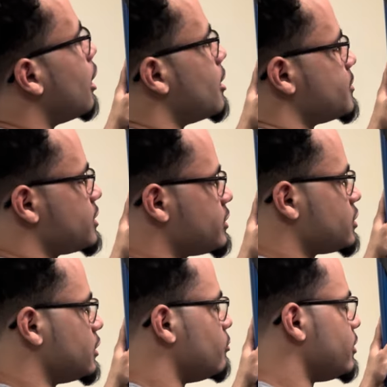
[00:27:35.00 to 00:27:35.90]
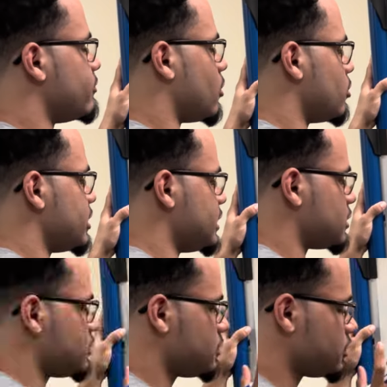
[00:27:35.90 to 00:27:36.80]
essentially we've already
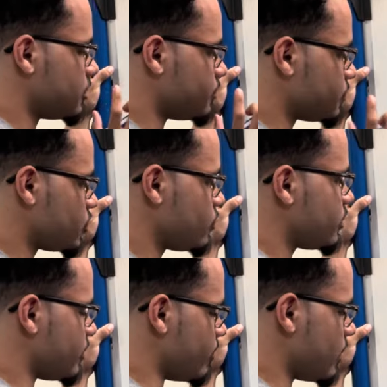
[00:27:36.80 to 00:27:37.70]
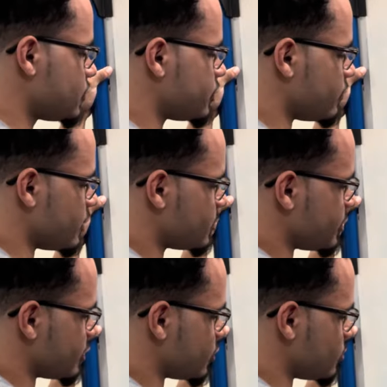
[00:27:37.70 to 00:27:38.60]
computed much of this
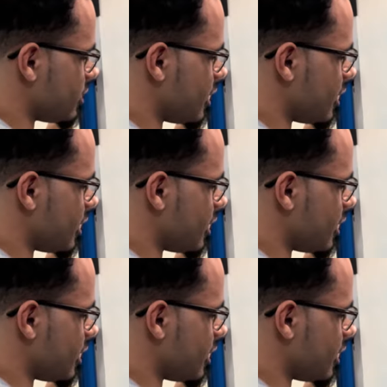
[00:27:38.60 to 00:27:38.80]
because we